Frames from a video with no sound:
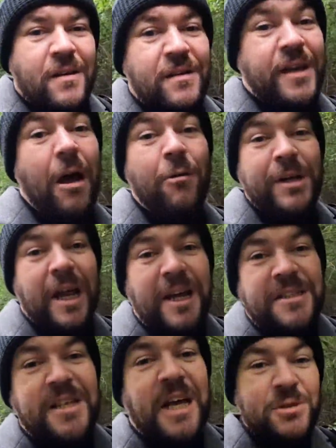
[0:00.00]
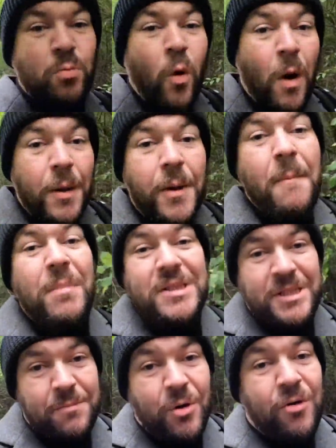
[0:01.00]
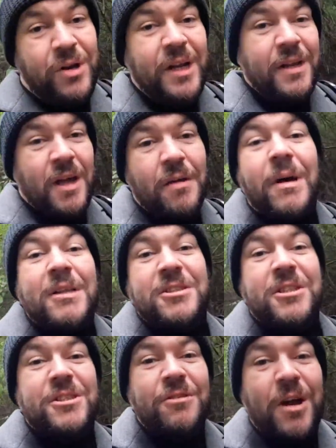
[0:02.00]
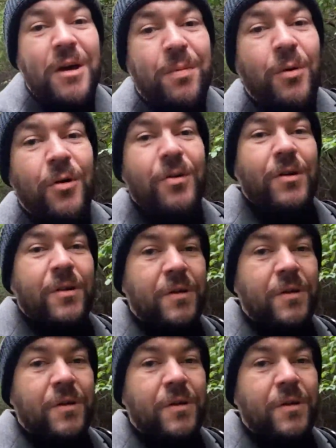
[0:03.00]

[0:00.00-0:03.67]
Nowadays, that's one busy morning at Manchester Airport.